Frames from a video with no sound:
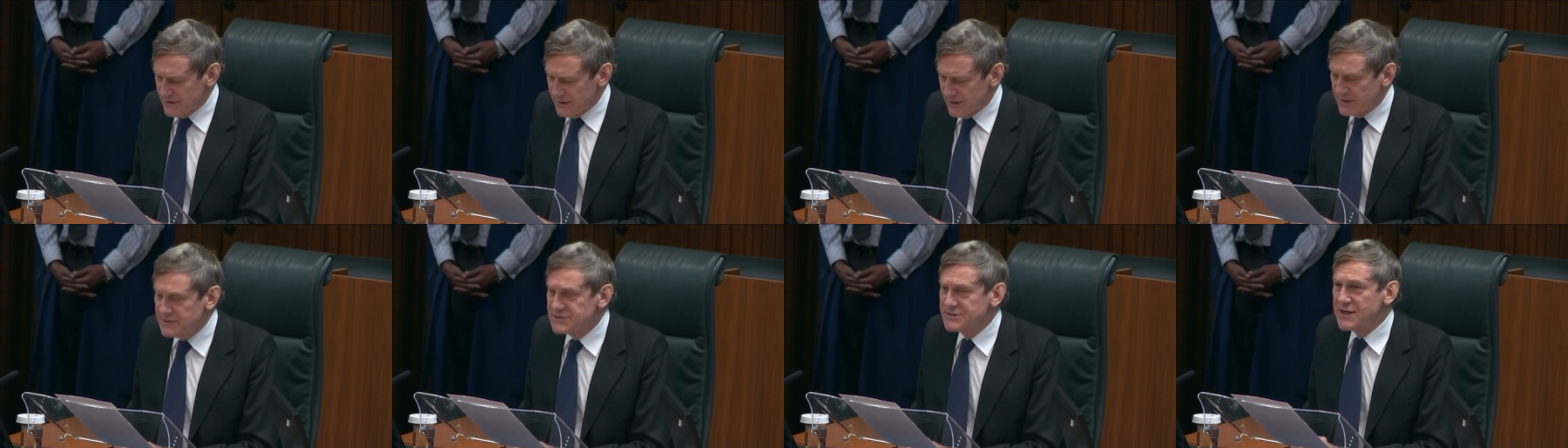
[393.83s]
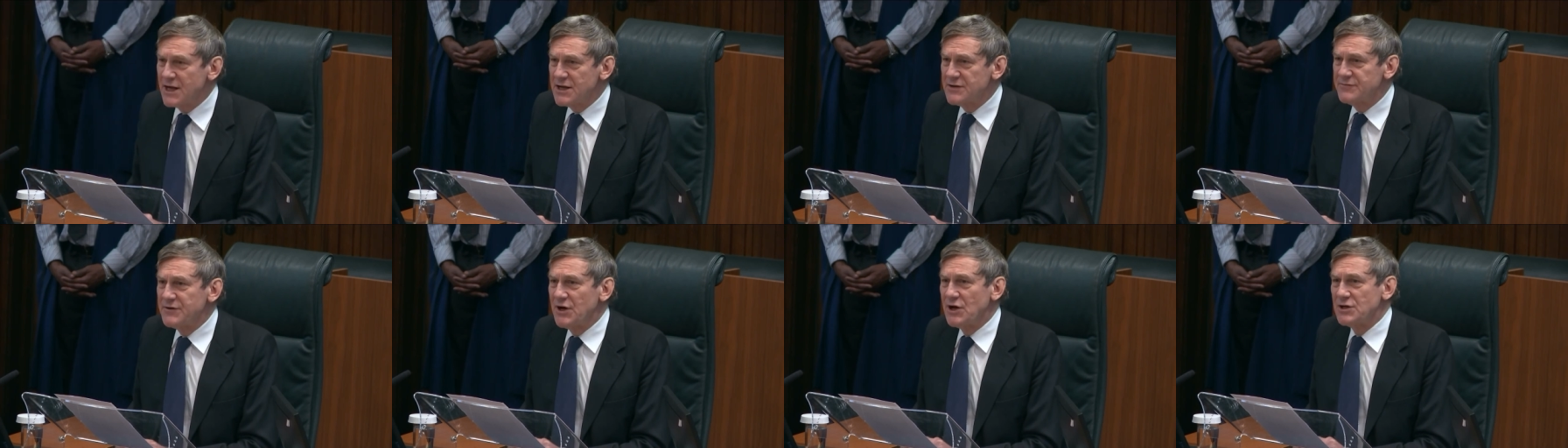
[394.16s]

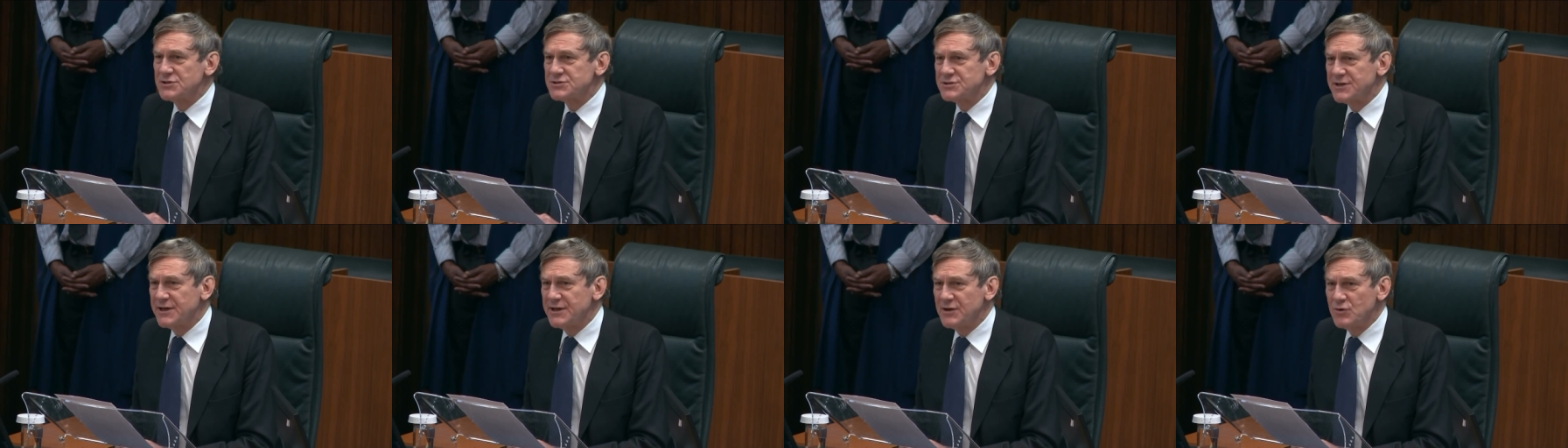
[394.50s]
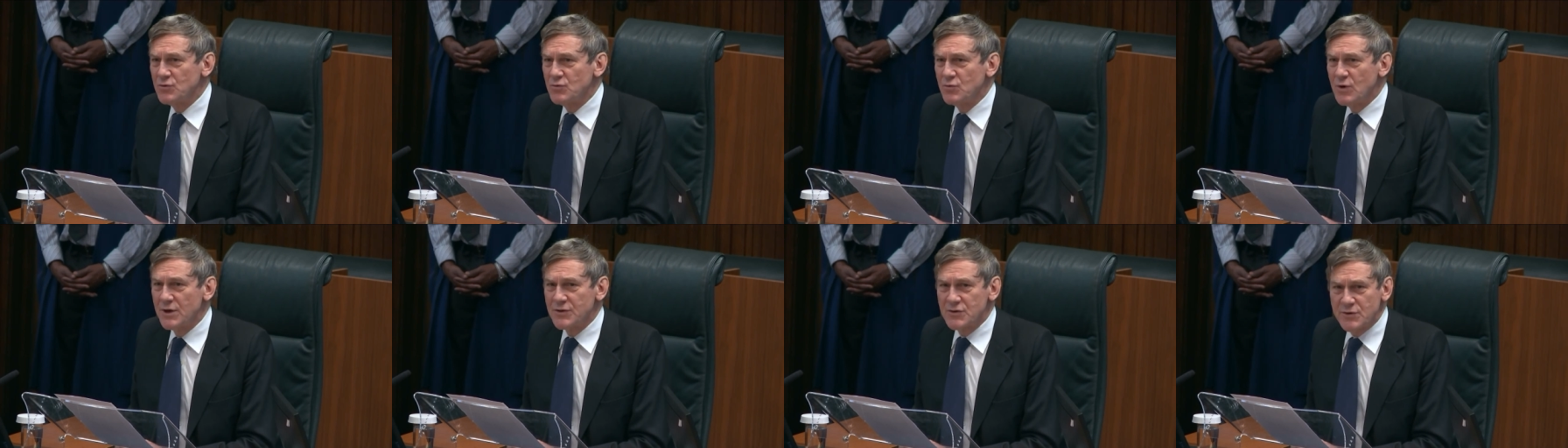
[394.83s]
instead of asking
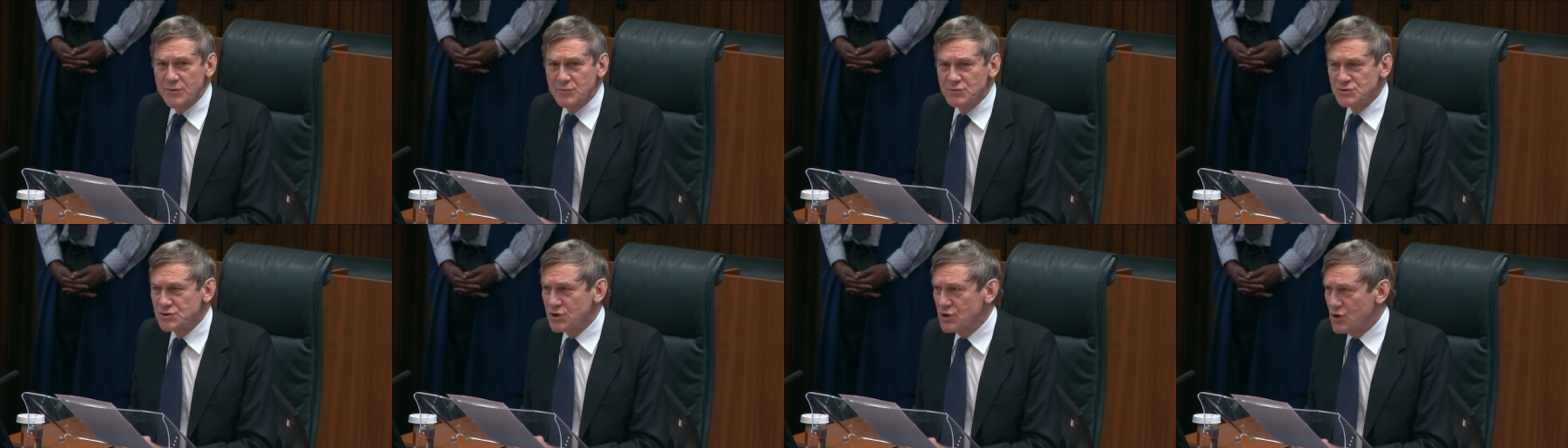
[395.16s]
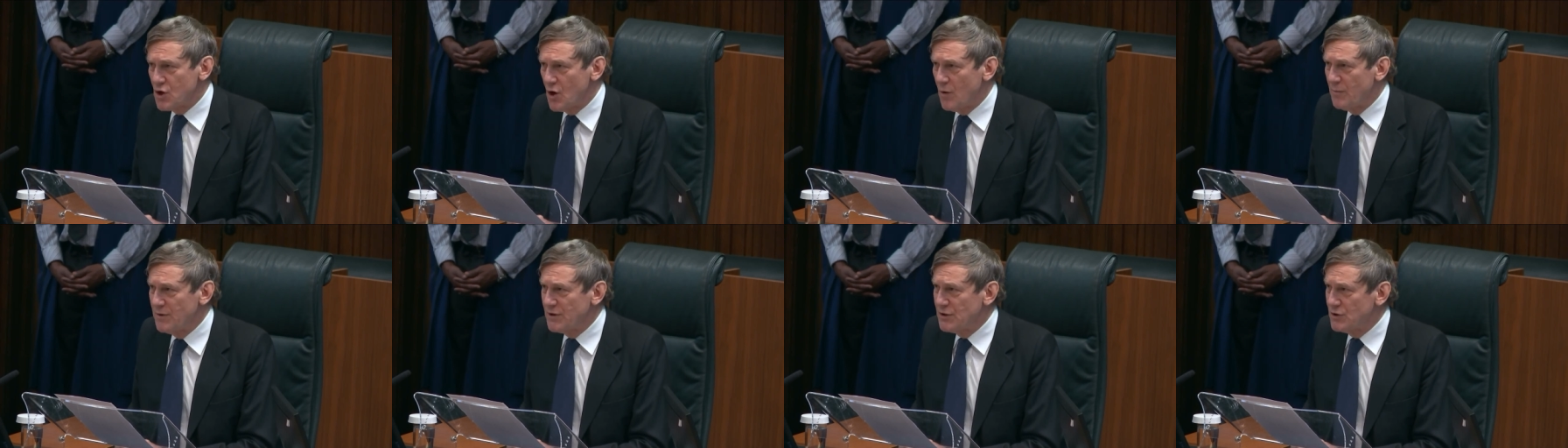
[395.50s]
whether it was a
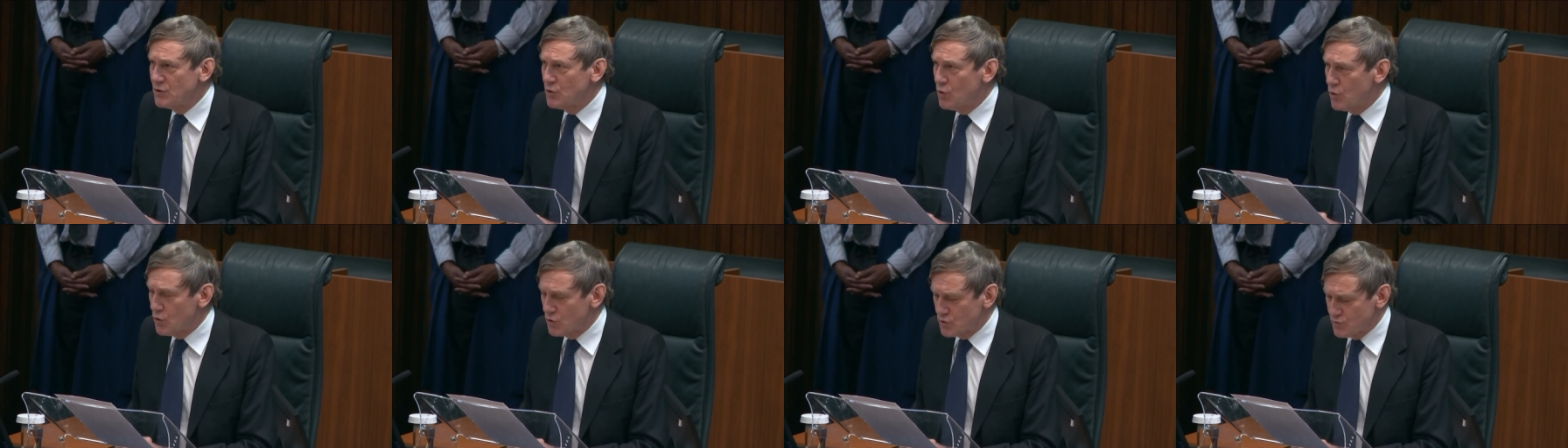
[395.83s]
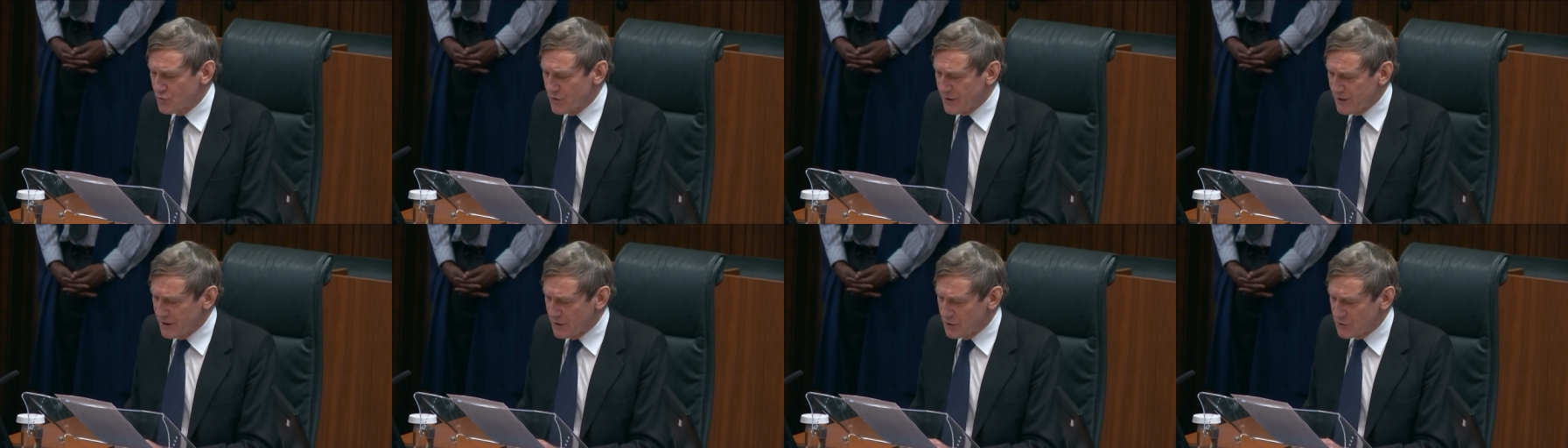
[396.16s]
common and
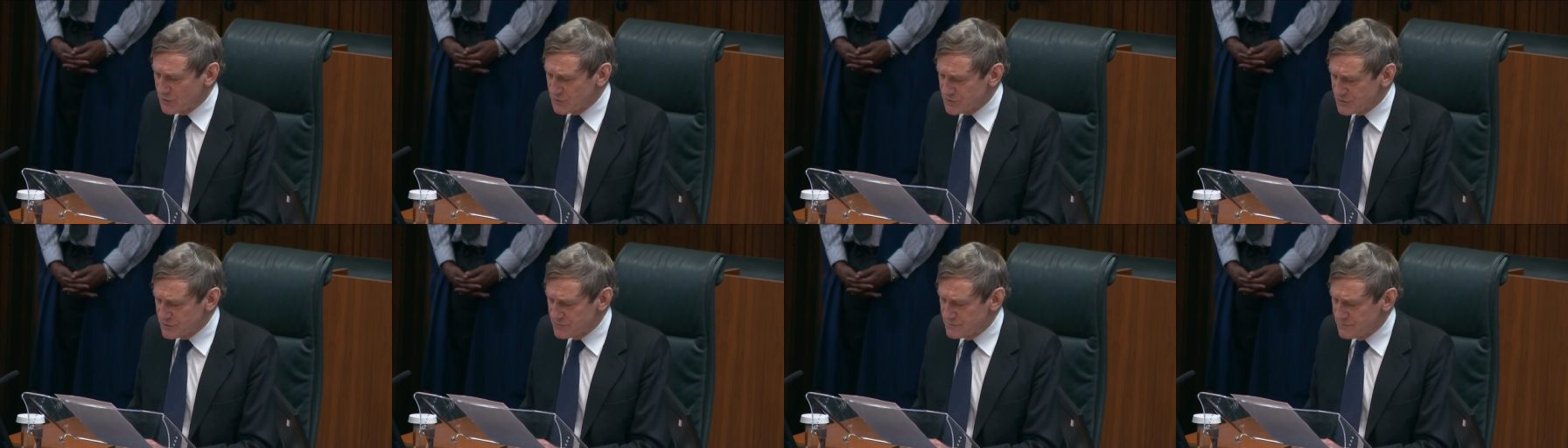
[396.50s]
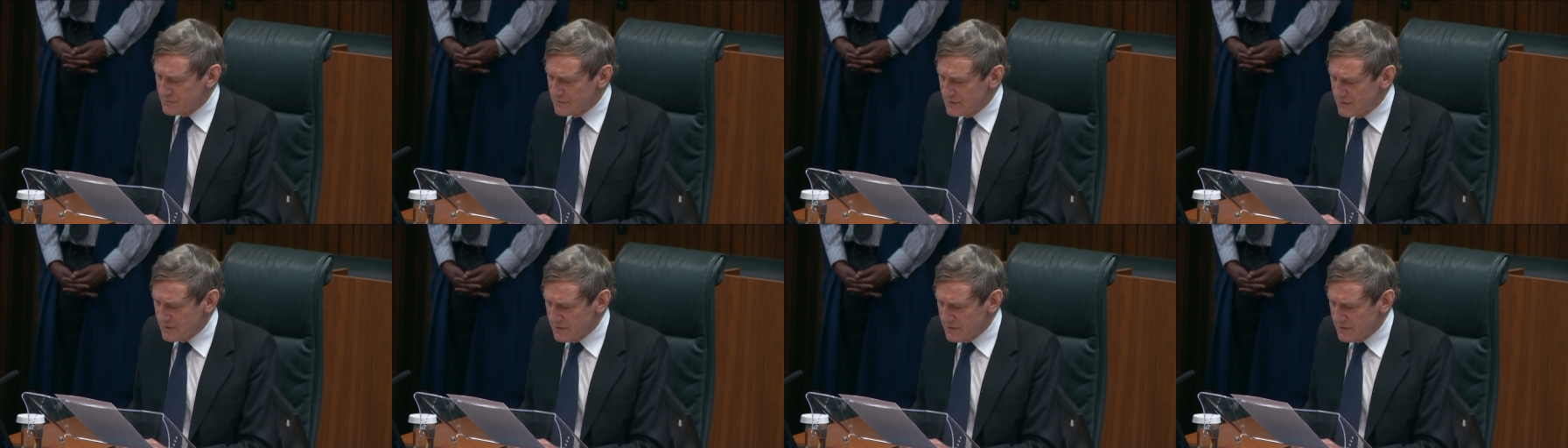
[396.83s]
ordinary use.